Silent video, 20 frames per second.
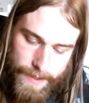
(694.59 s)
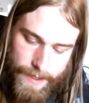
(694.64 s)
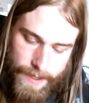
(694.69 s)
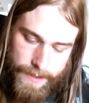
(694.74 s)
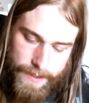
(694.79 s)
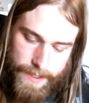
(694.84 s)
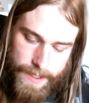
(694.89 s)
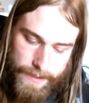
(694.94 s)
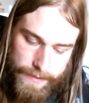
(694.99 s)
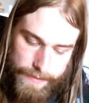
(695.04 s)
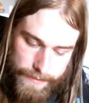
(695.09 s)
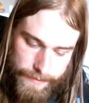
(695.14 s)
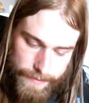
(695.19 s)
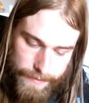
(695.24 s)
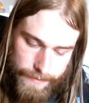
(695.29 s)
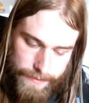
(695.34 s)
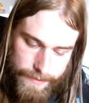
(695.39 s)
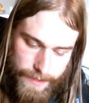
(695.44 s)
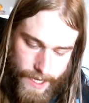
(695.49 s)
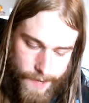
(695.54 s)
And
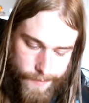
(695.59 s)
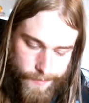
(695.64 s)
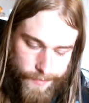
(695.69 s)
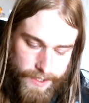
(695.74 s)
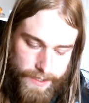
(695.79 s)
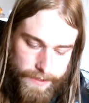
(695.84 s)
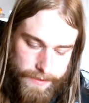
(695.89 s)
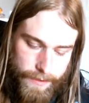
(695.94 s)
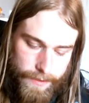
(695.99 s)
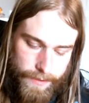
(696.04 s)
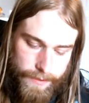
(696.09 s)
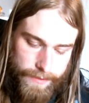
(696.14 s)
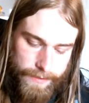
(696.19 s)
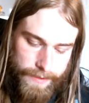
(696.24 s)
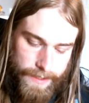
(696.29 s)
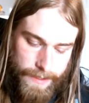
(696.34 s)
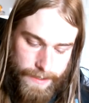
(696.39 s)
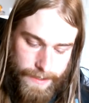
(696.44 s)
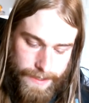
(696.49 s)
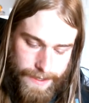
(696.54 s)
yes, time and
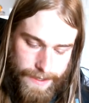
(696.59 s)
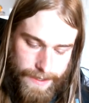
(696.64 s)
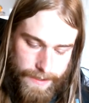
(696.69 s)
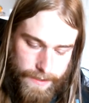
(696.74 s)
eternity,